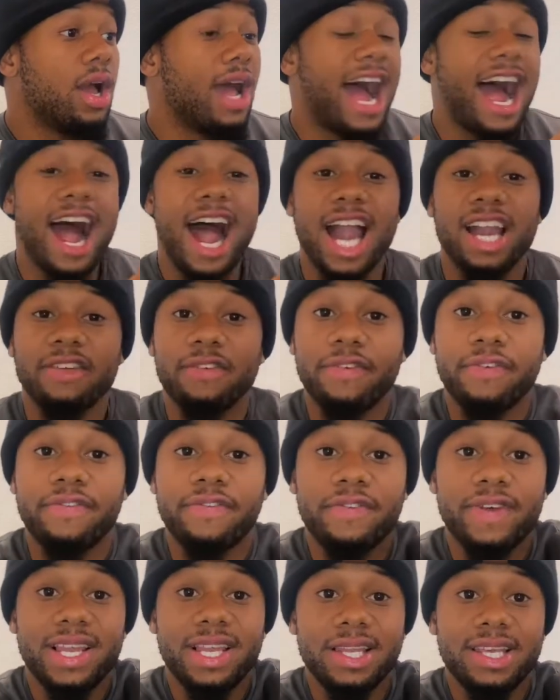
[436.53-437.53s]
out of
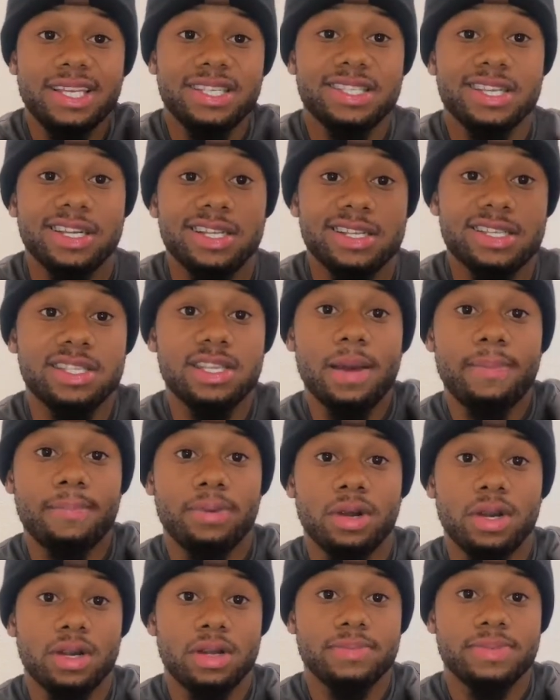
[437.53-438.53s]
Philly to the
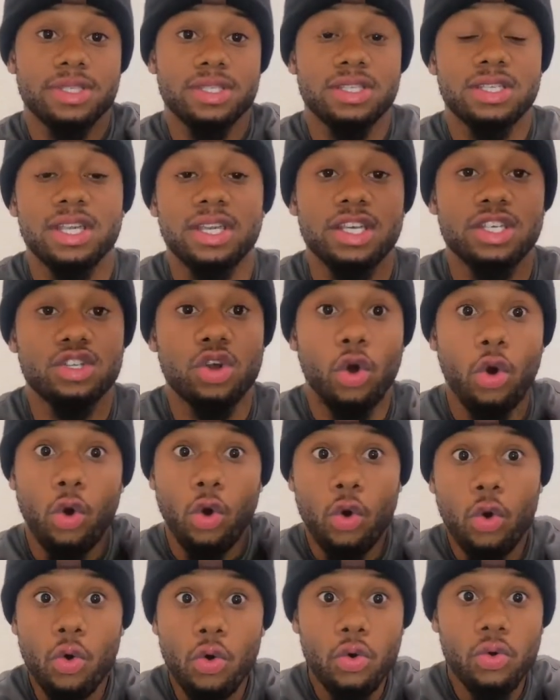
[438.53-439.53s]
suburbs to this
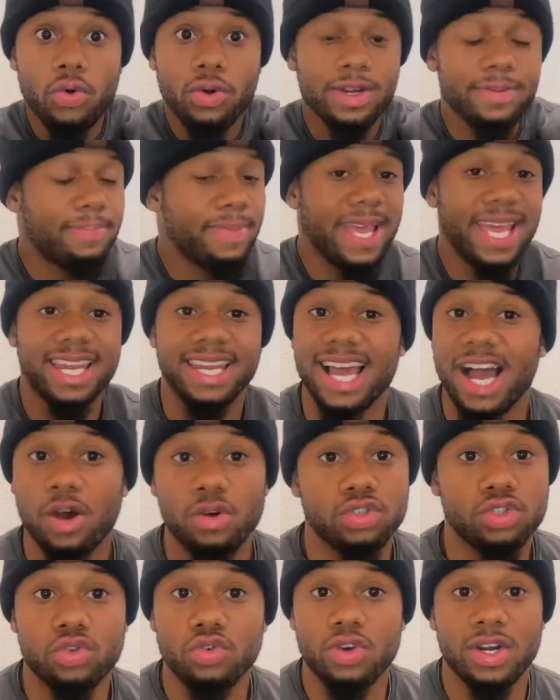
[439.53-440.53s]
old man
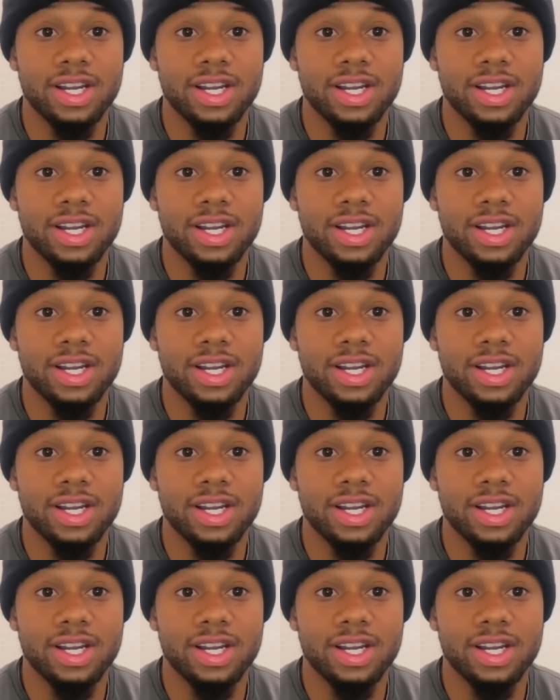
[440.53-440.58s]
house who could